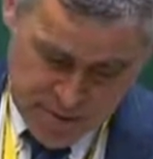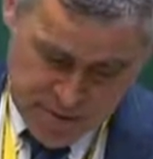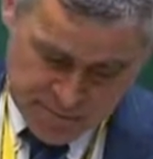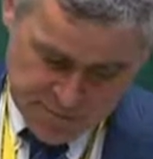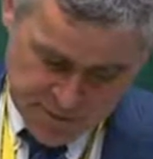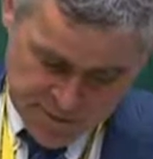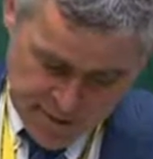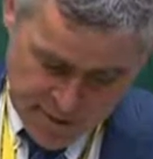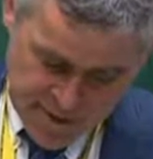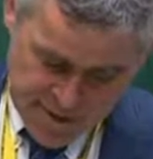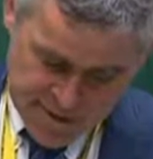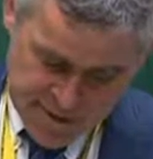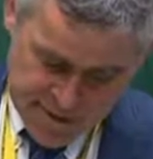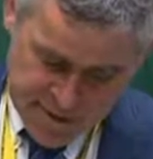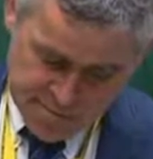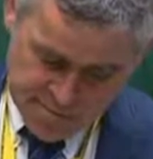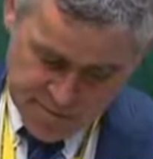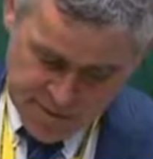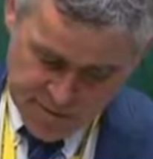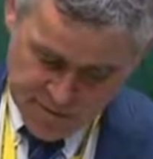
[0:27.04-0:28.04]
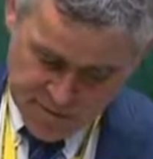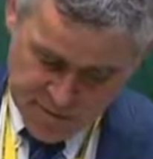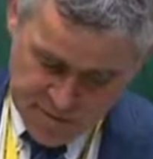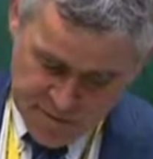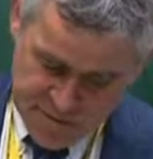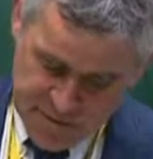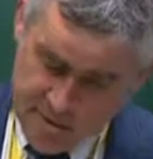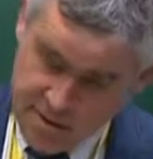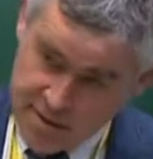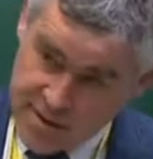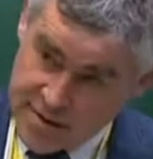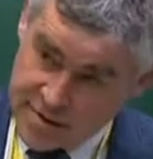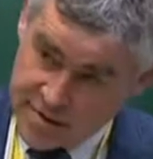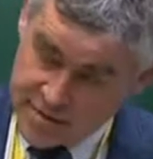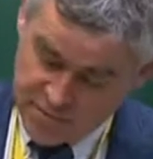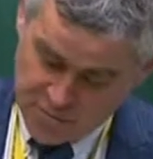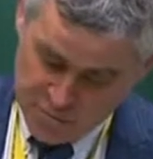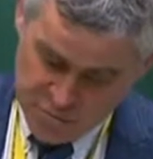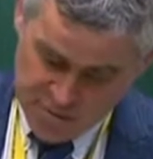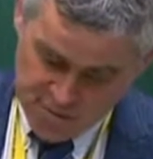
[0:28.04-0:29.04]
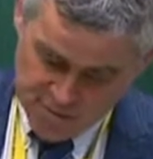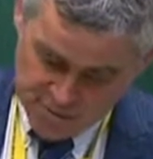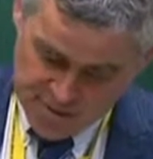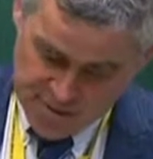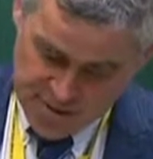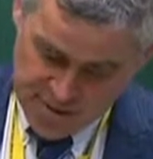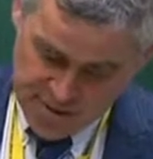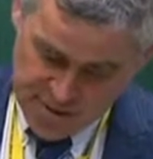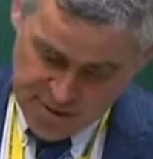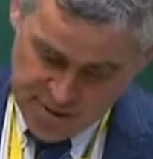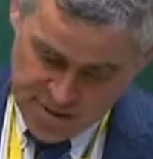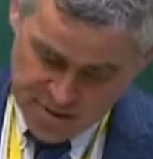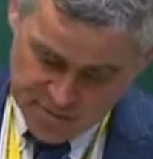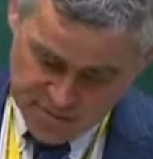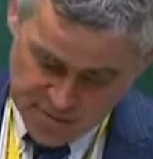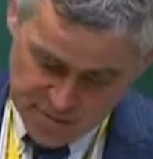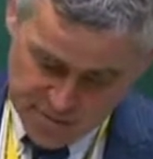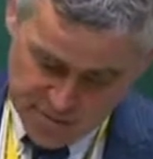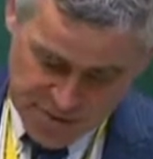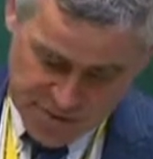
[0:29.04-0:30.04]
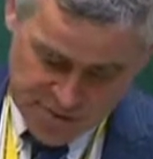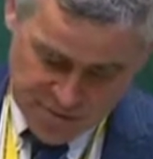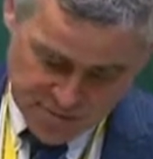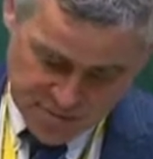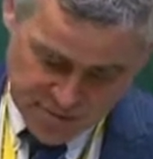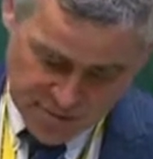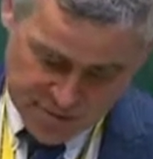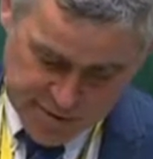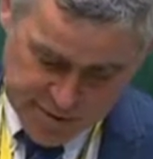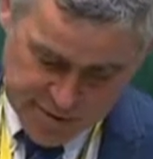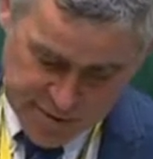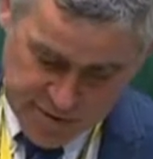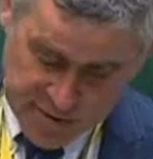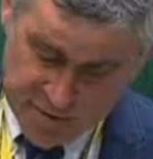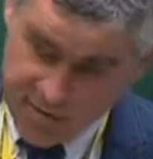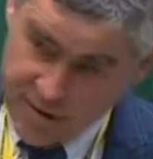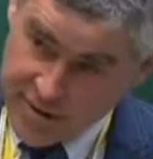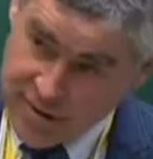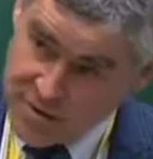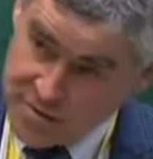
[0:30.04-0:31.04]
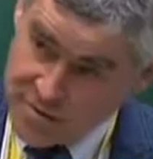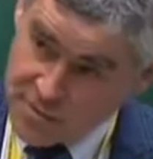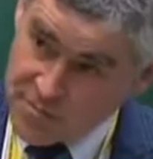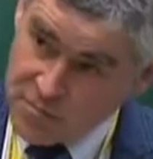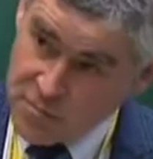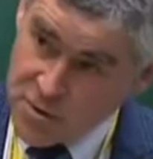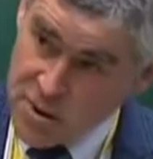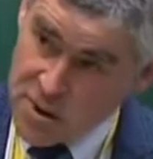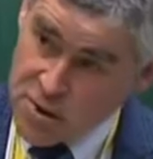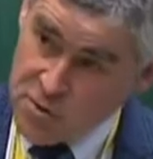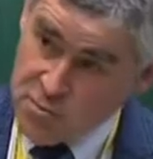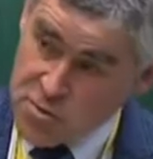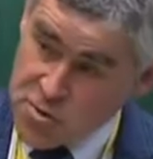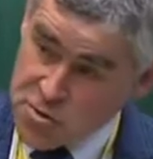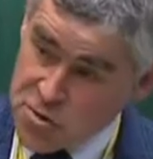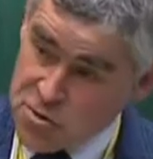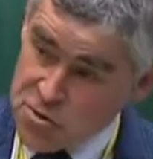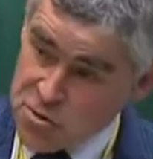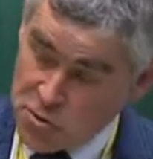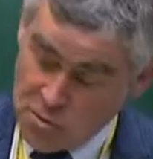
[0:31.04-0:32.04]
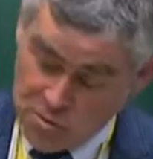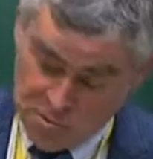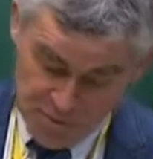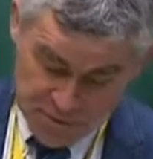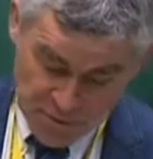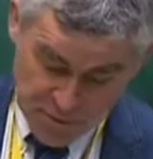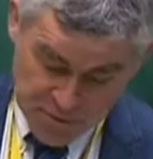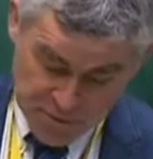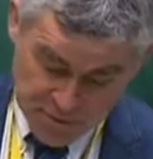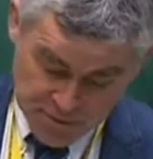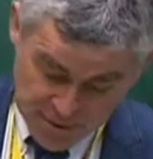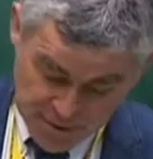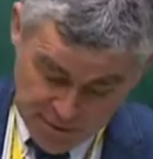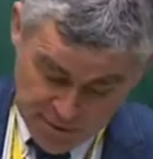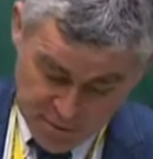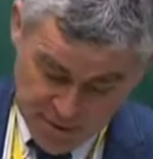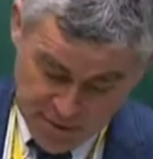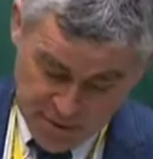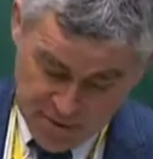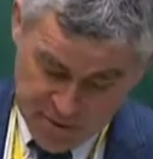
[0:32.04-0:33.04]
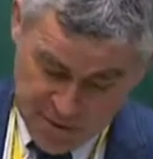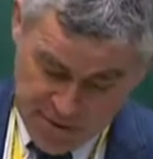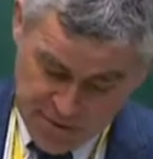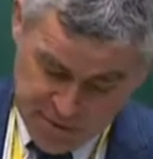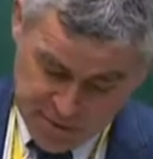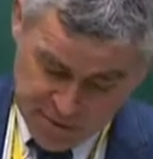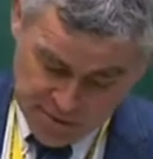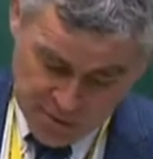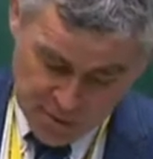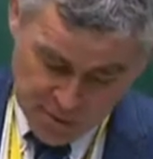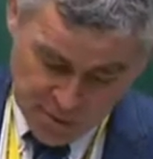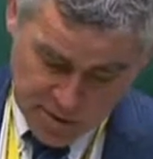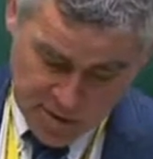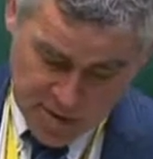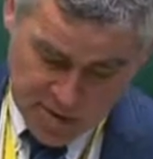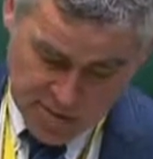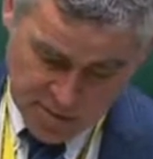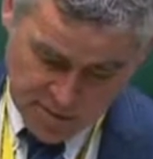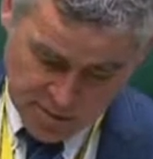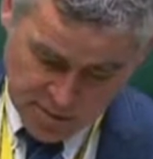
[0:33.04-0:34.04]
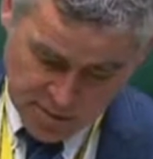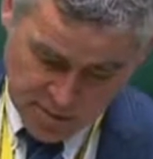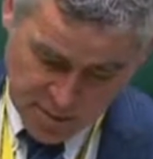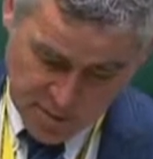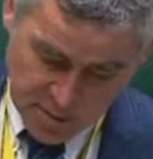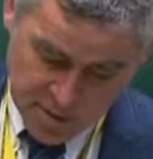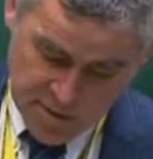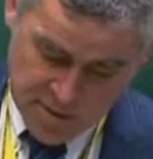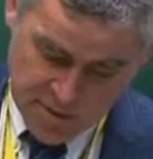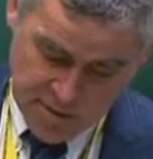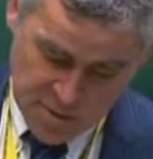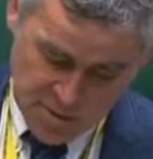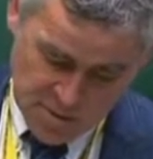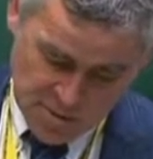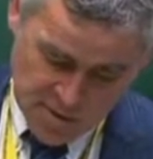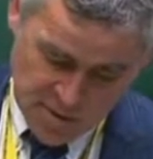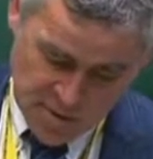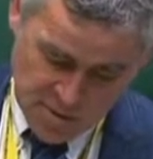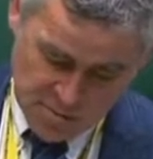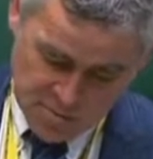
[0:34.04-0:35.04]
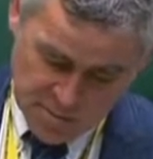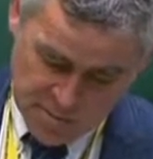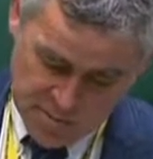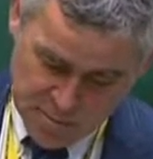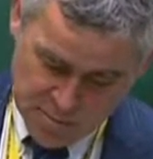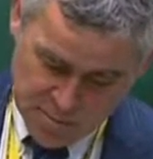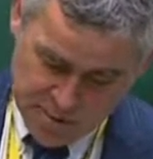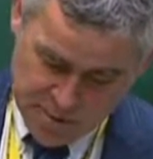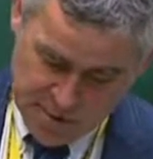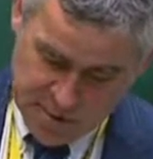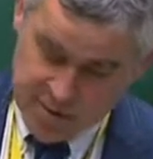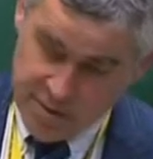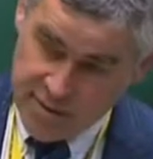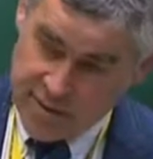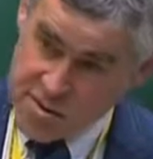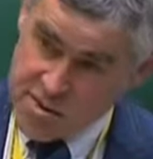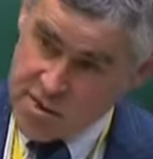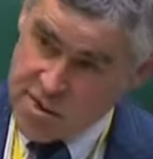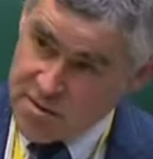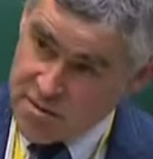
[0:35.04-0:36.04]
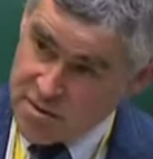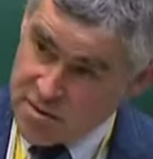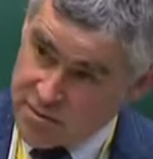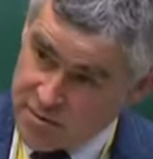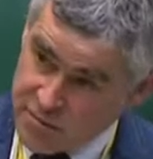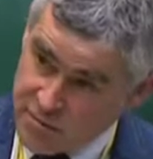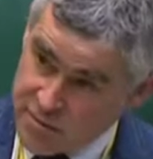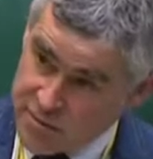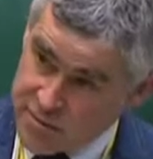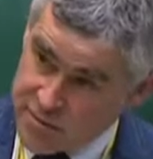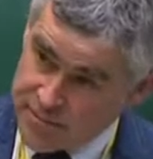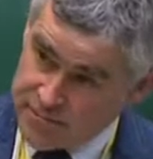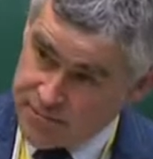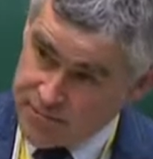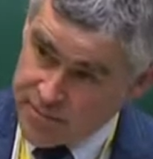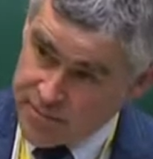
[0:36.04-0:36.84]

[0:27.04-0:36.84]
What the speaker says: And when the SNP first extended the voting franchise for the 2014 referendum, we should note both Labour and the Tories were opposed to young people getting their chance to vote.